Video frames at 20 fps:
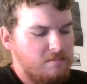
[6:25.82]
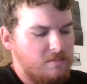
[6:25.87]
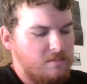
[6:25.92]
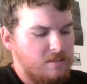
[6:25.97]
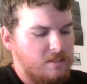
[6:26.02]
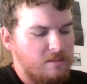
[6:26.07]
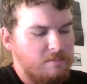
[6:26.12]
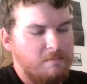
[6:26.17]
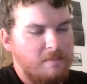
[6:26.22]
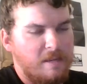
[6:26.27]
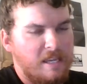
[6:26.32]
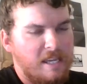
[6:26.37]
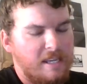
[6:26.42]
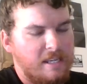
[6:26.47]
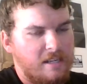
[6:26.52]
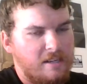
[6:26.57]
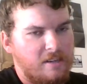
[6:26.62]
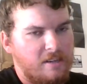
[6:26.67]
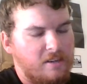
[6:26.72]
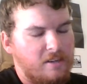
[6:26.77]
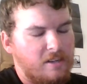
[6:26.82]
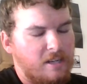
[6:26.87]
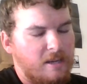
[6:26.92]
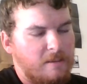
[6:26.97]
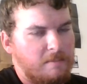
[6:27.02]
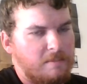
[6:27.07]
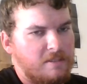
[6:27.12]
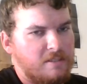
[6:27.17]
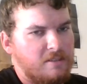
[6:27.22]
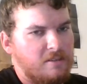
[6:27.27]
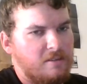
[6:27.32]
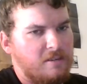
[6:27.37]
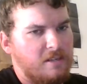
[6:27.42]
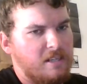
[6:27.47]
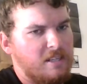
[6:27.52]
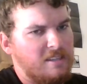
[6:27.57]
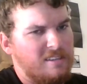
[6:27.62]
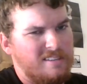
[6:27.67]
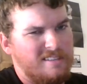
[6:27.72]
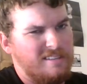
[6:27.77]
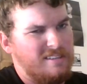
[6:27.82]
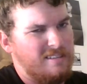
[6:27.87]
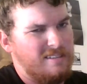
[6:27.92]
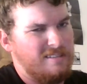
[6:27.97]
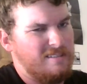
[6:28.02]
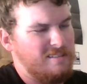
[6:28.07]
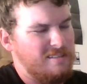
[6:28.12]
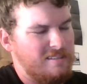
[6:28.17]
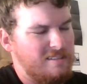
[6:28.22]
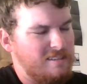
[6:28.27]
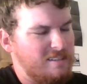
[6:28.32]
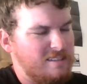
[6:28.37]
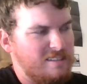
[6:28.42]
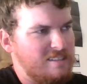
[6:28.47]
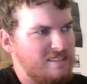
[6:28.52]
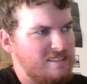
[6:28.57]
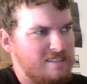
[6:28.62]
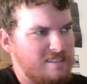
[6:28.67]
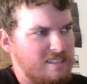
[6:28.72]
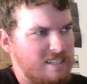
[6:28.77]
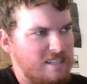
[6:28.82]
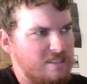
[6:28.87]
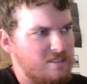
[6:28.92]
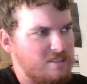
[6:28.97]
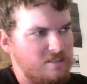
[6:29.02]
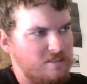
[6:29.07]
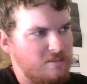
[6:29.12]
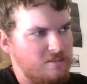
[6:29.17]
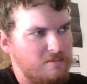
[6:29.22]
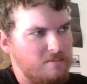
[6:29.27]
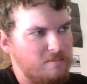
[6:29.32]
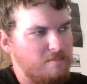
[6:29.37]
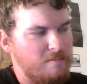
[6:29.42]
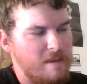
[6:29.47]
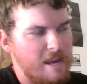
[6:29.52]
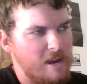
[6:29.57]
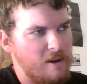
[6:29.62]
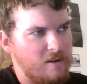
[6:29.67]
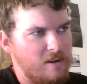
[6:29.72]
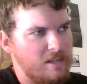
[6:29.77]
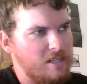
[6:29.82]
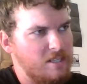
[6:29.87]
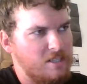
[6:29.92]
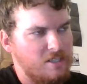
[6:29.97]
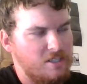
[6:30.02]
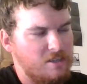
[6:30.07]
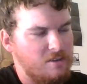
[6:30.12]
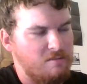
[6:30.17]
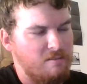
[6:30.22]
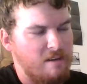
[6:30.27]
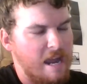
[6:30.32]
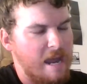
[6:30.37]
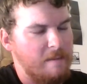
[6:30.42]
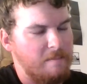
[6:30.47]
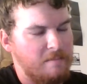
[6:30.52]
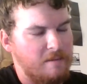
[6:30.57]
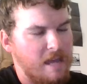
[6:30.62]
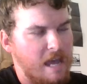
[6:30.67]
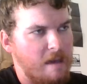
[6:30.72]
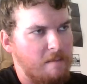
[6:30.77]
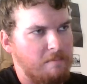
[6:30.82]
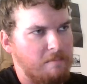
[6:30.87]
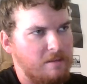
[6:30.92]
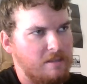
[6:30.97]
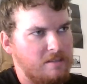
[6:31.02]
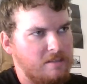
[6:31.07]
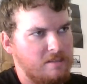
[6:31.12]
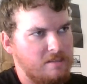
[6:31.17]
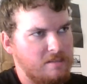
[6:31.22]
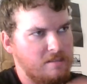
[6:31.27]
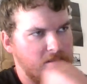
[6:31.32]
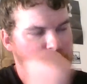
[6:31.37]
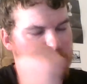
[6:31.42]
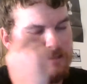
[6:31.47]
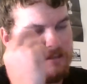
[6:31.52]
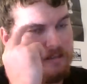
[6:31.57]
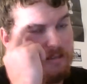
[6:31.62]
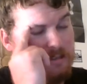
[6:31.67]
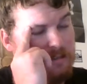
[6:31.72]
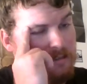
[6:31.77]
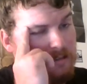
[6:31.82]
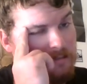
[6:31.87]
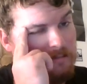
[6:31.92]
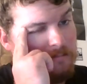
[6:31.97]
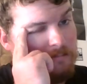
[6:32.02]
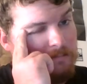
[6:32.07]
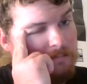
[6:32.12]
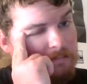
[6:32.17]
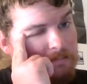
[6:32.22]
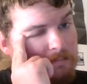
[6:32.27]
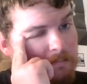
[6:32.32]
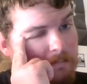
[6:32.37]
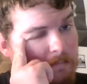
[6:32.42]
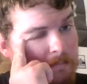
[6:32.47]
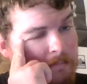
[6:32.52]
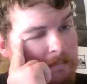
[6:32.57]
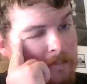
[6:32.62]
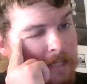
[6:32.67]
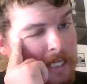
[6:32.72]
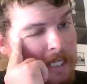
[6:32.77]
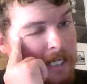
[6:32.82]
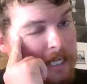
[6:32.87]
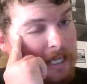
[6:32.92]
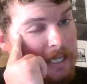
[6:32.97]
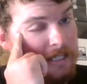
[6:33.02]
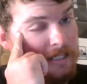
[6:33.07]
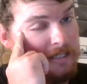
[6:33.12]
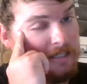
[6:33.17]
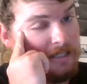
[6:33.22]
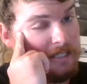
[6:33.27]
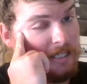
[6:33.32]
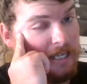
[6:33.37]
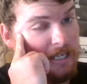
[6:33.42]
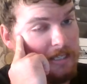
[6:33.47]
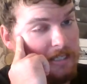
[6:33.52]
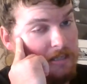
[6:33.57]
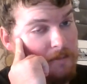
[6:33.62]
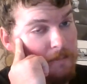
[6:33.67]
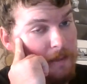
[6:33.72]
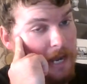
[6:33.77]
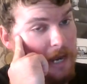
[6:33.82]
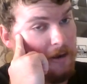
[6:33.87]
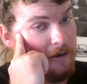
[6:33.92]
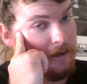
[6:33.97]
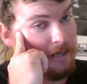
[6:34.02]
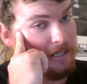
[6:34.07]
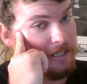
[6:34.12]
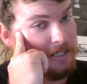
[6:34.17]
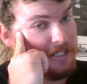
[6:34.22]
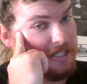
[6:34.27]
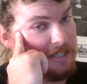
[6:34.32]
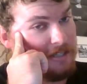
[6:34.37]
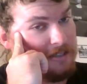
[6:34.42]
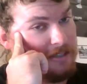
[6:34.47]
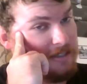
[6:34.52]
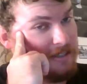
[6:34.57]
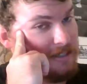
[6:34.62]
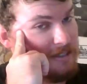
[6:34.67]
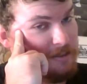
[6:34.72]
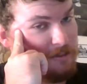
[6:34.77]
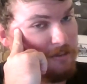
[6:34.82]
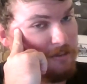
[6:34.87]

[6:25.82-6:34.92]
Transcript: to make it a good episode, and the incestual marriage crap happens. Meaning incest marriage. It's